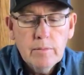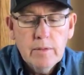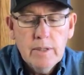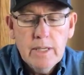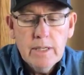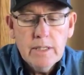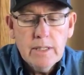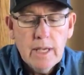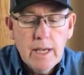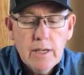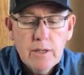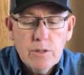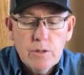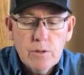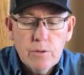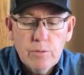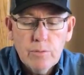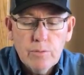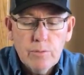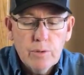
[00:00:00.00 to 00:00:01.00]
these things
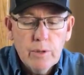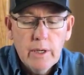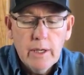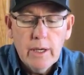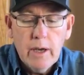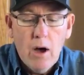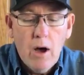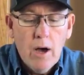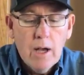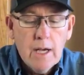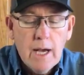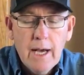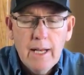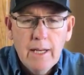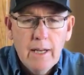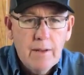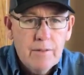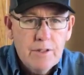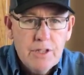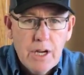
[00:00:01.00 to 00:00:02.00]
are really awesome. I
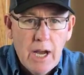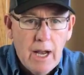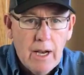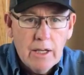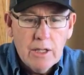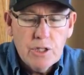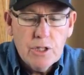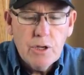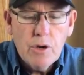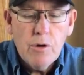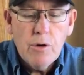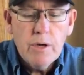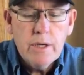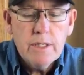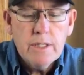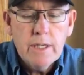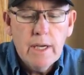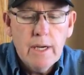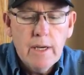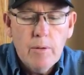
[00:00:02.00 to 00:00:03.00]
love challenge
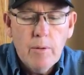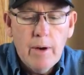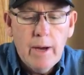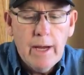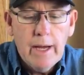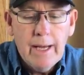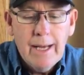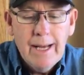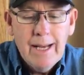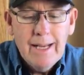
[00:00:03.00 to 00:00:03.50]
coins anyway.